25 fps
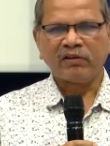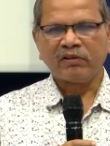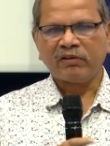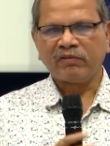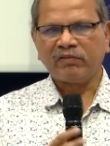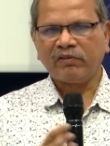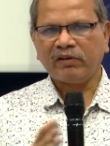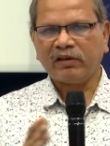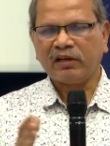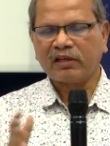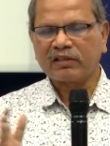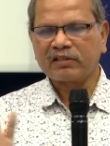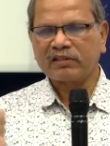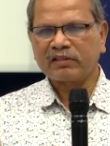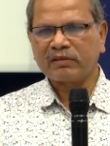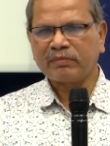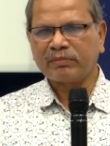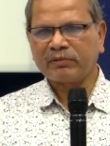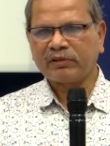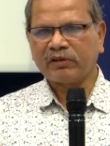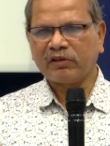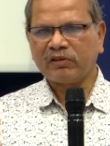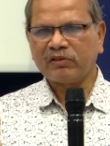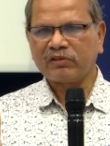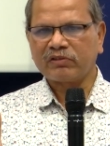We'll
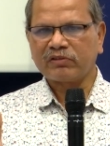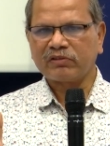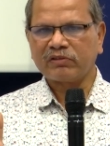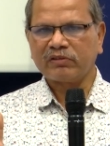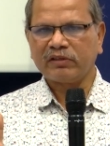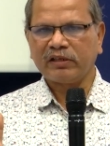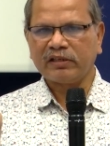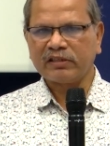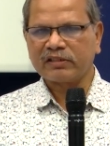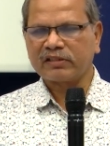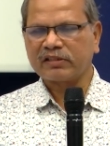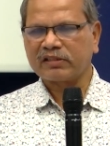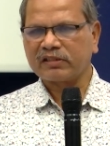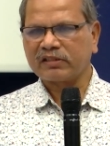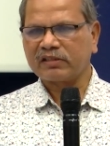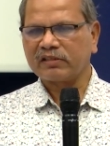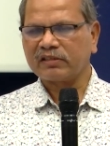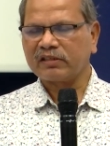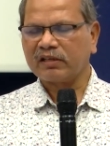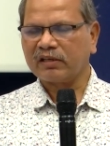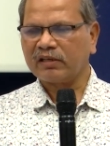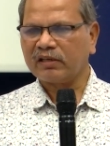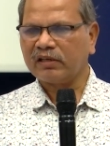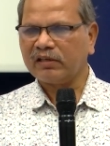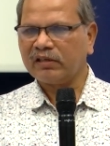accept also, yes,
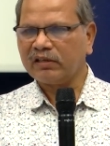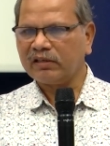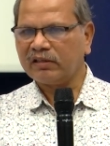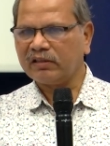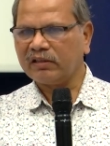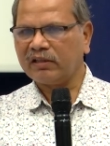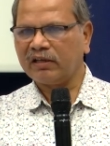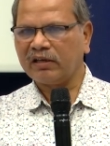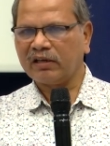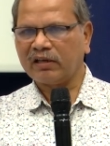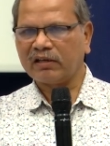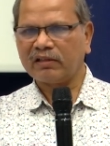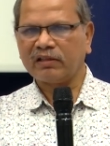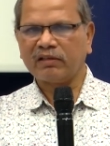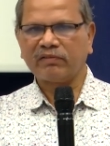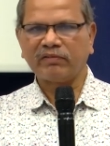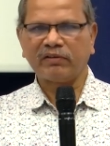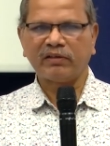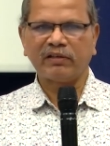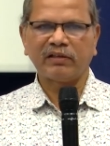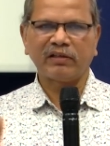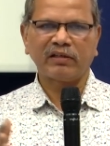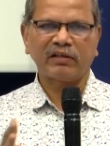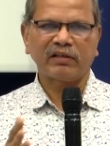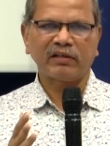they are the
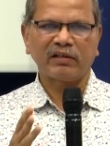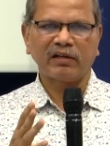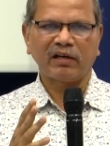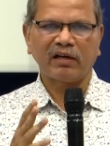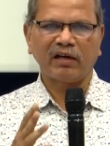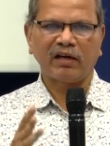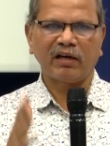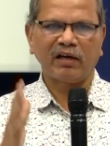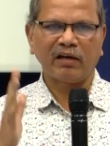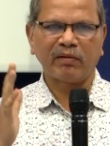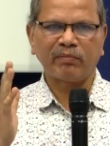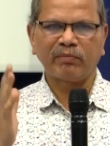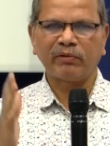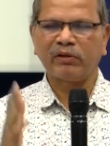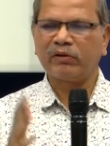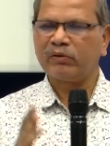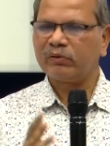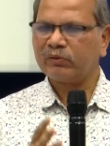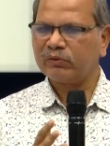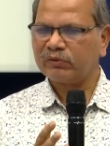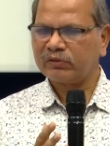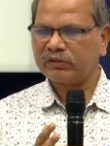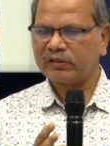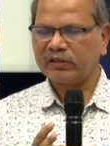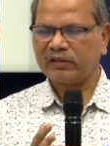winner, I am the
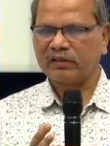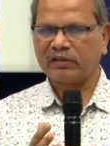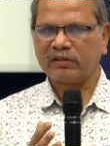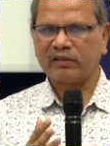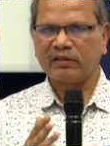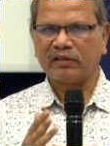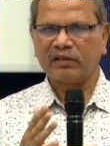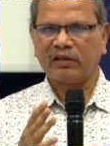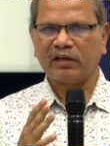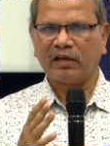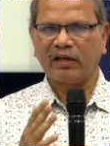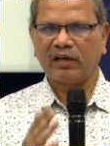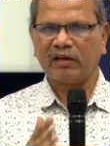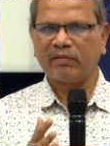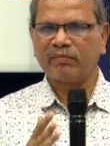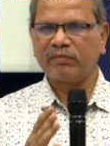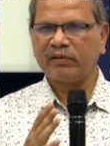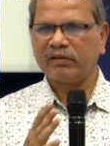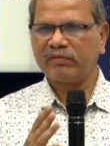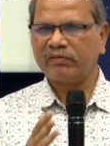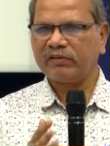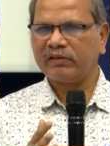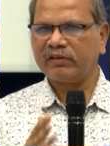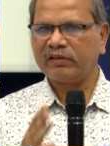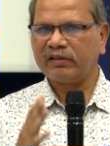loser. I am
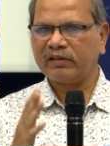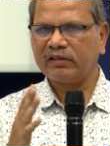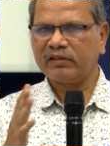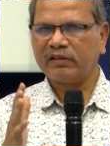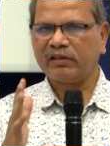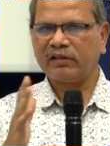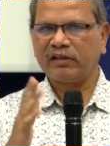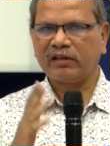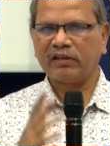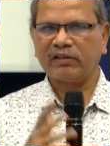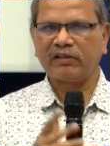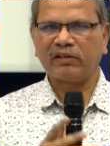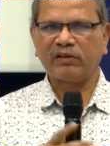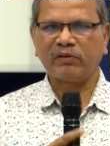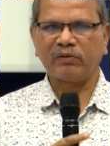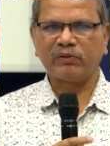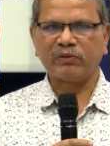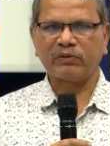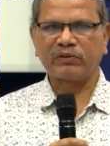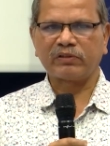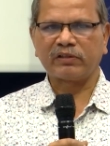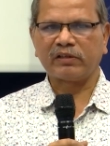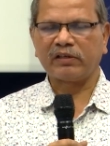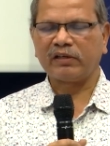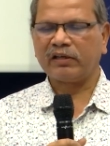the winner, they are the
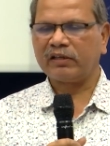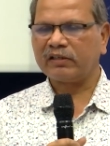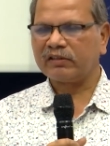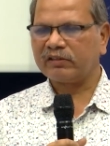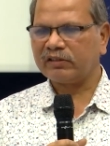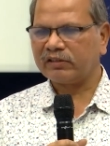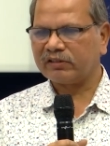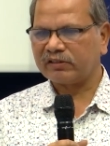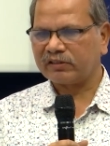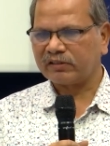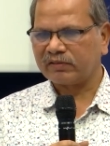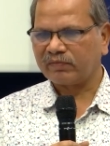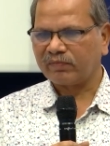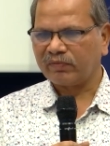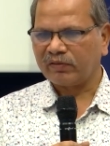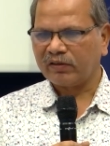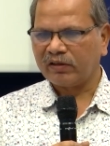loser, like this.